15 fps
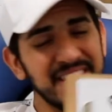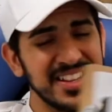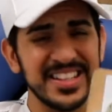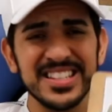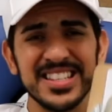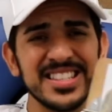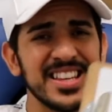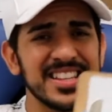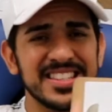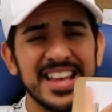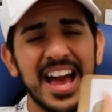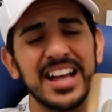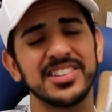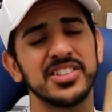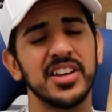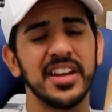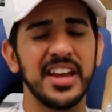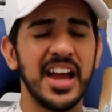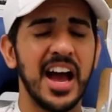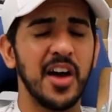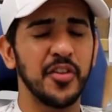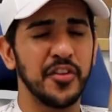this is exactly
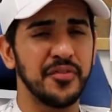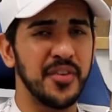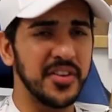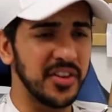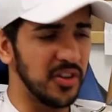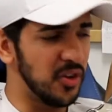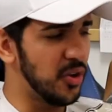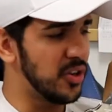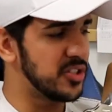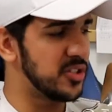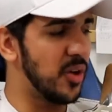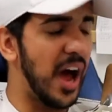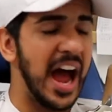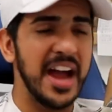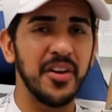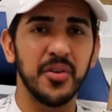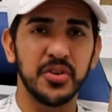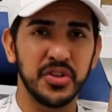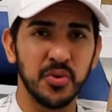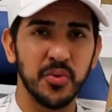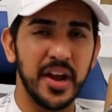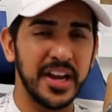how the funnel looks. So I
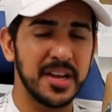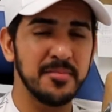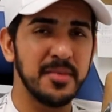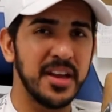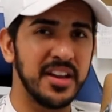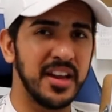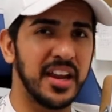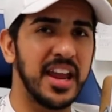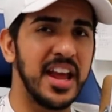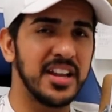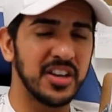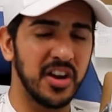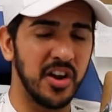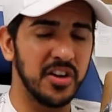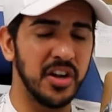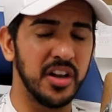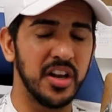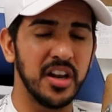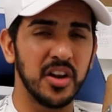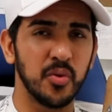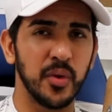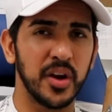do recommend, again, a
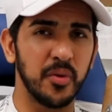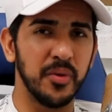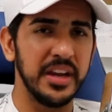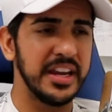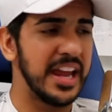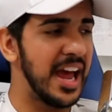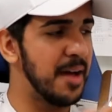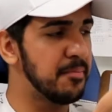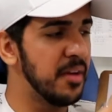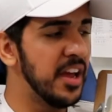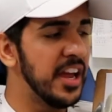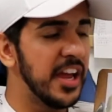little quick recap.